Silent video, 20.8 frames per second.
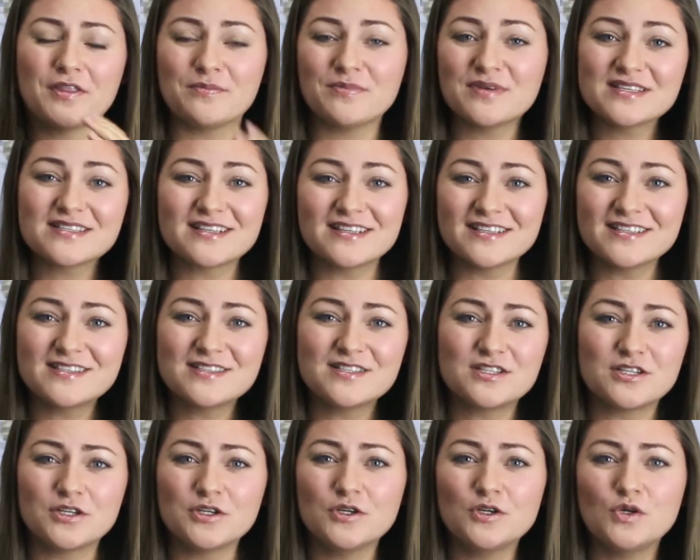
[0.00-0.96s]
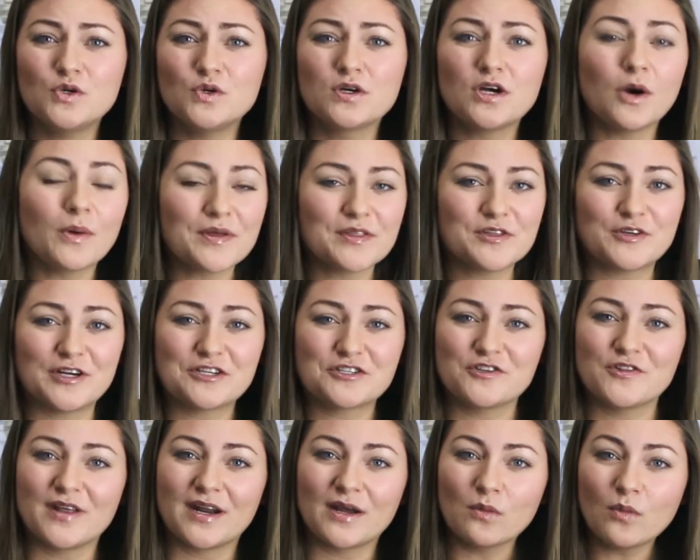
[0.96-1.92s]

the business to go in the direction that